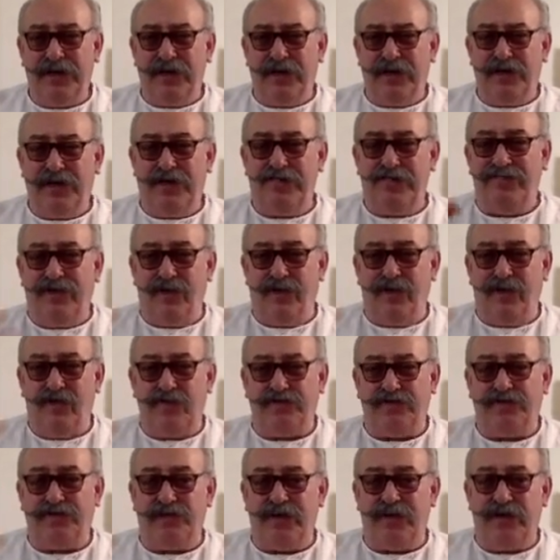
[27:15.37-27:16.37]

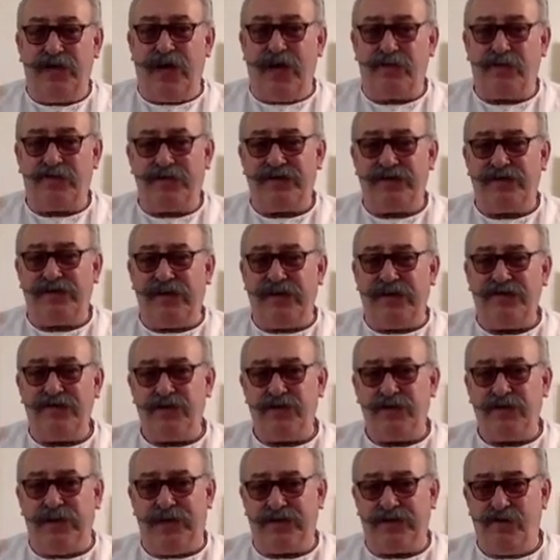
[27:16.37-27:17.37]
involved, how did they
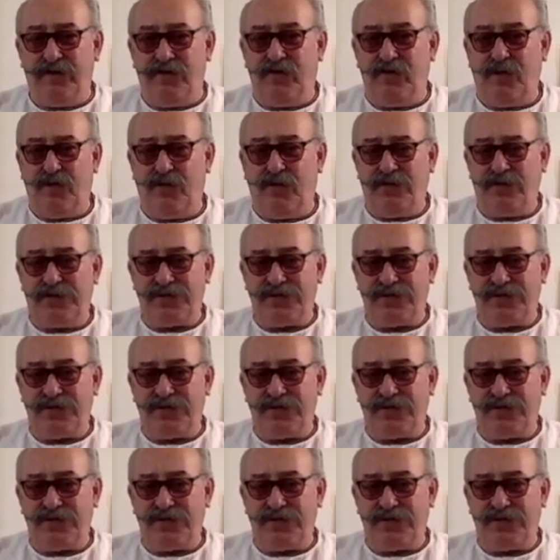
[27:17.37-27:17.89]
do it, and what